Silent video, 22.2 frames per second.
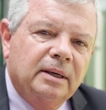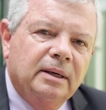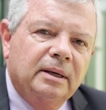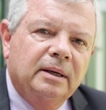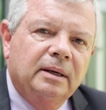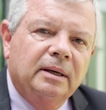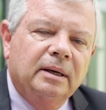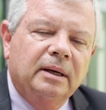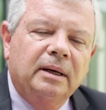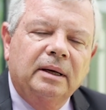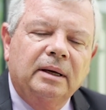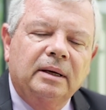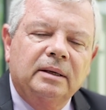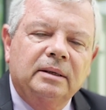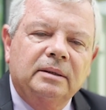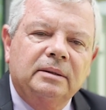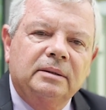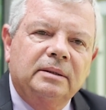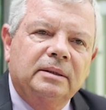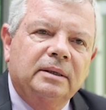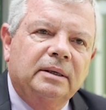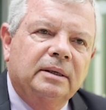
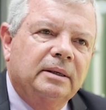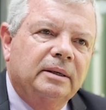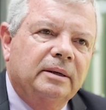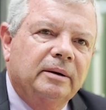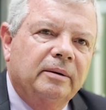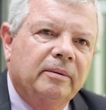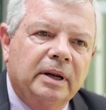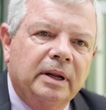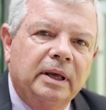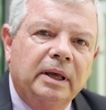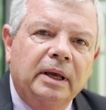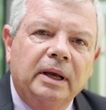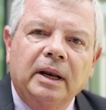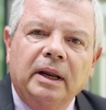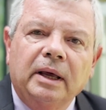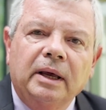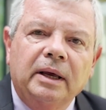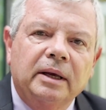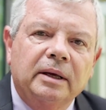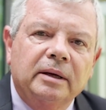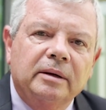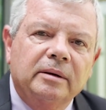and uh,
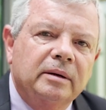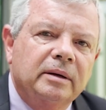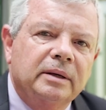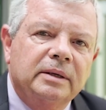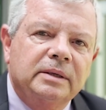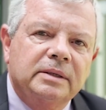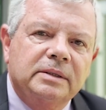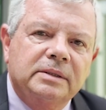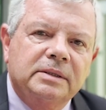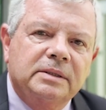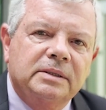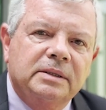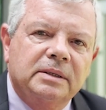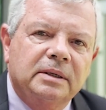is,